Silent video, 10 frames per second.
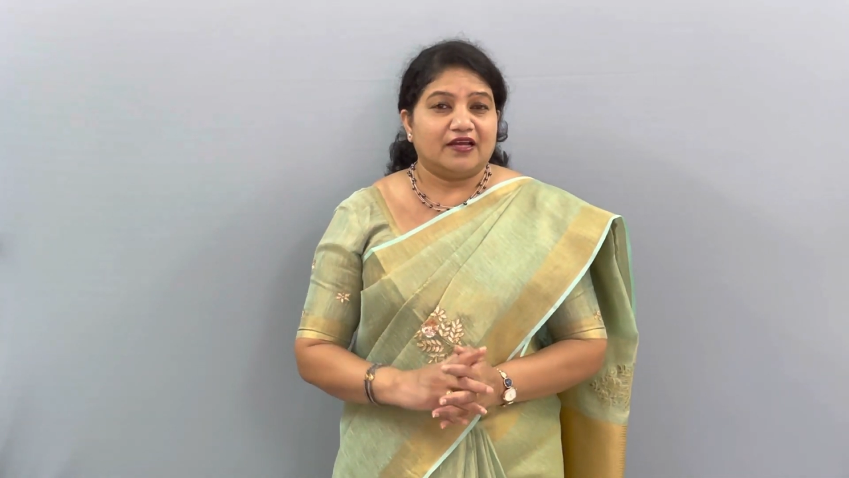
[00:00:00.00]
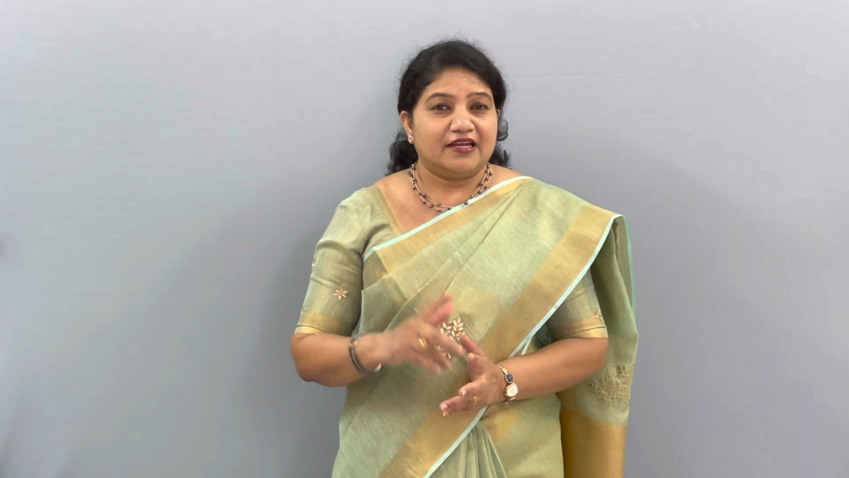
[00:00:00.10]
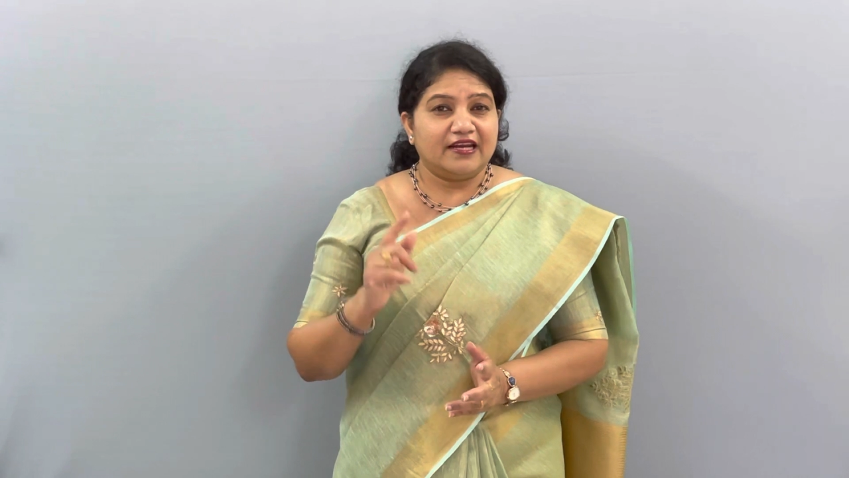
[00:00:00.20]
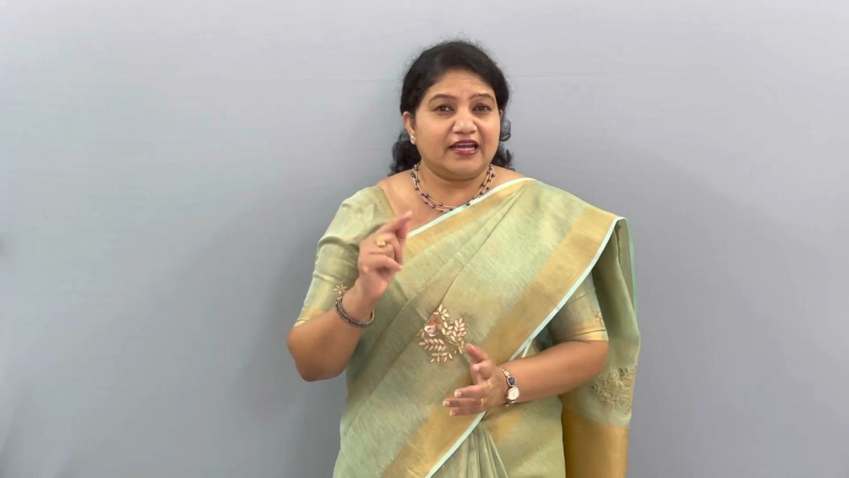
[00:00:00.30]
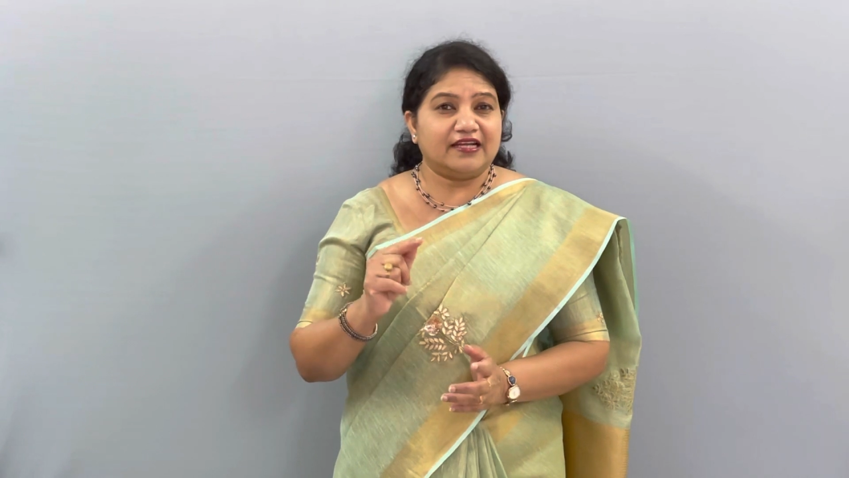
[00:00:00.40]

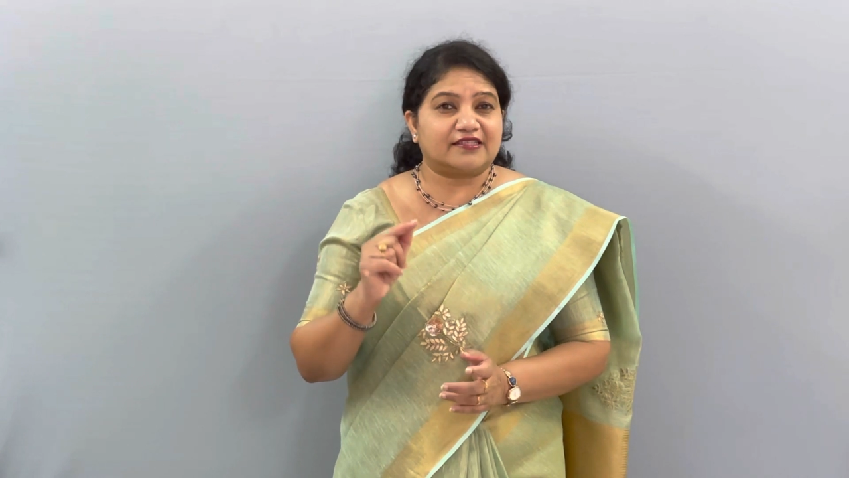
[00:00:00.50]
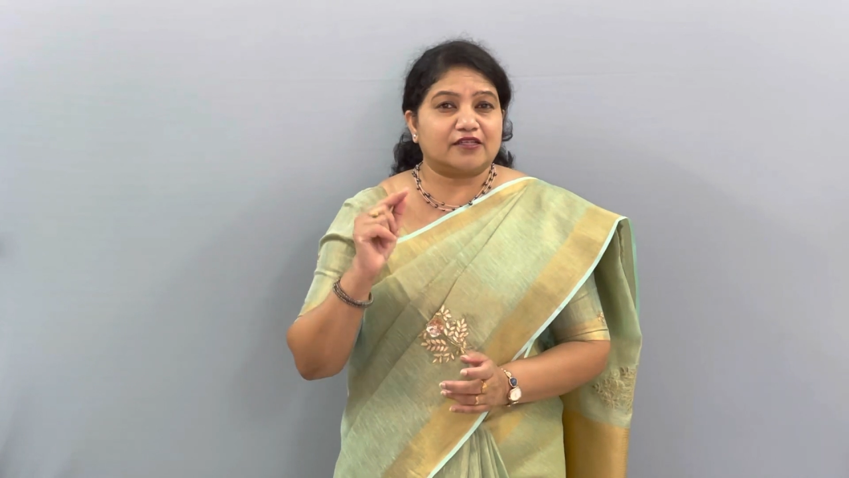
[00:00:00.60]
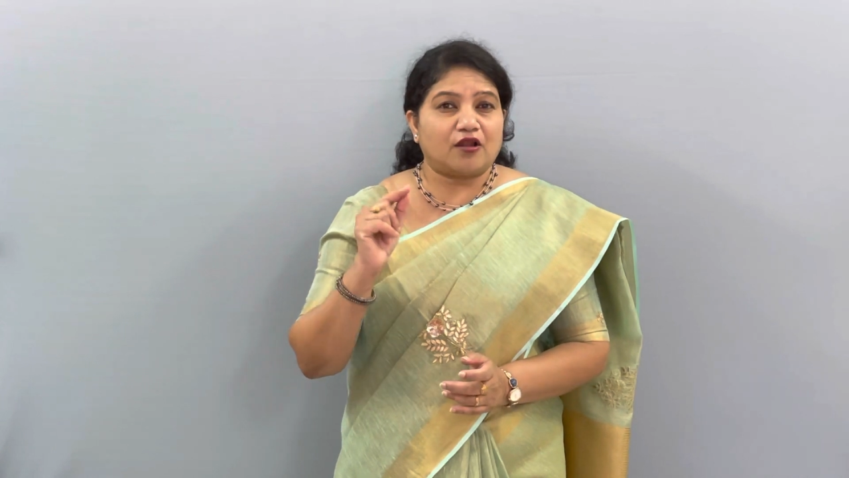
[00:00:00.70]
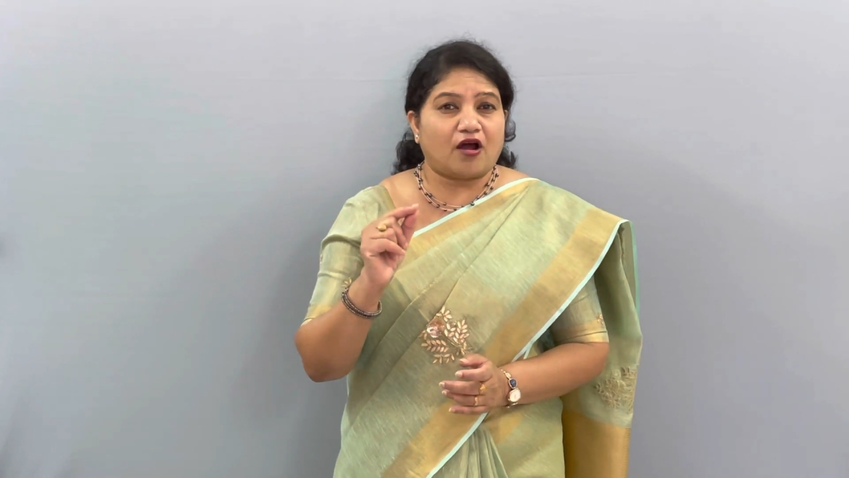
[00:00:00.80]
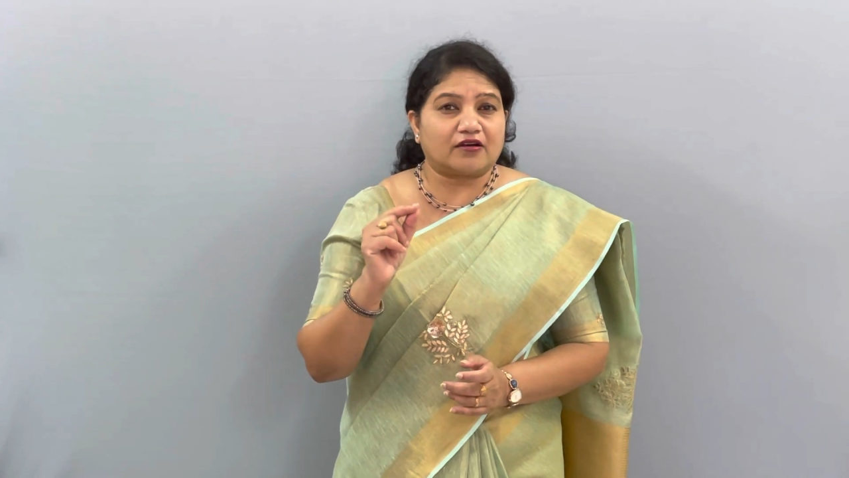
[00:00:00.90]
needs a
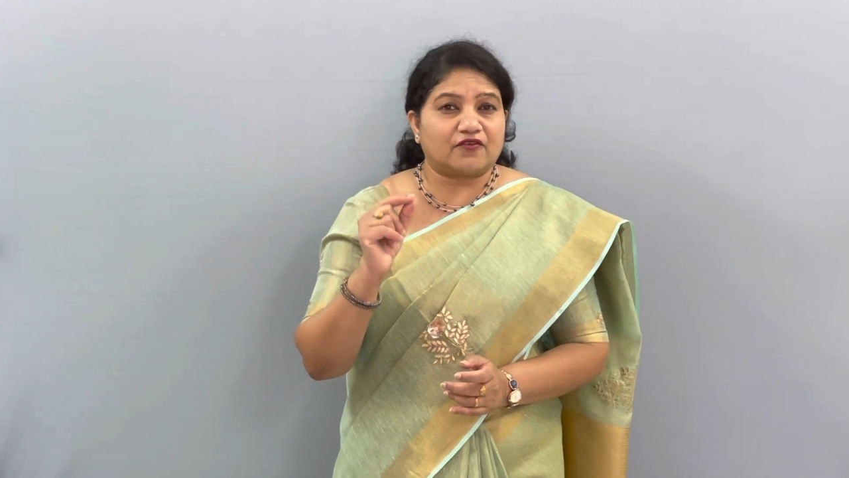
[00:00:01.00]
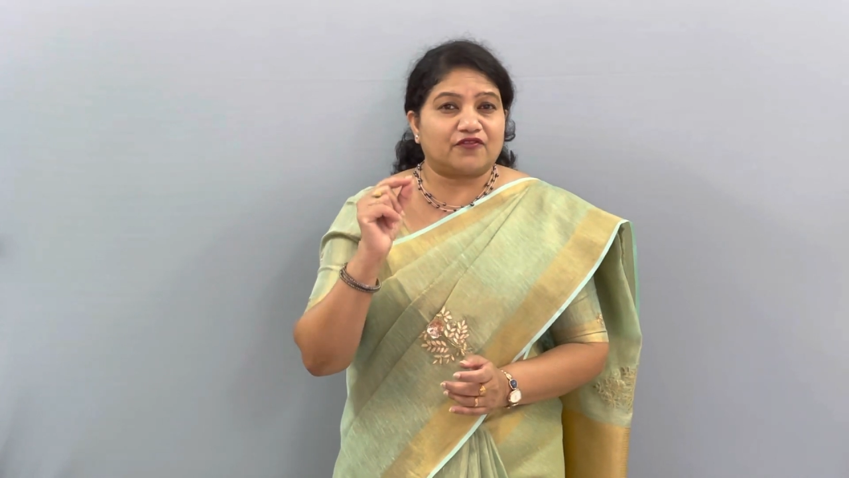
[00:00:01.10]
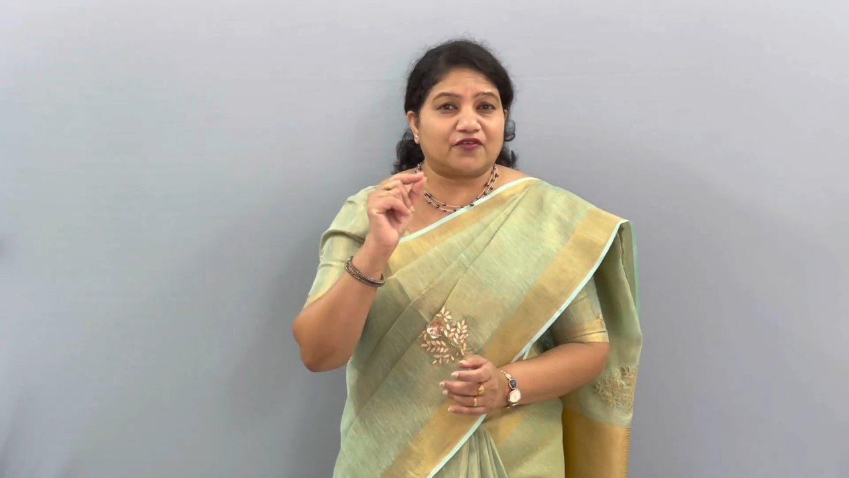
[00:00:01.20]
lot of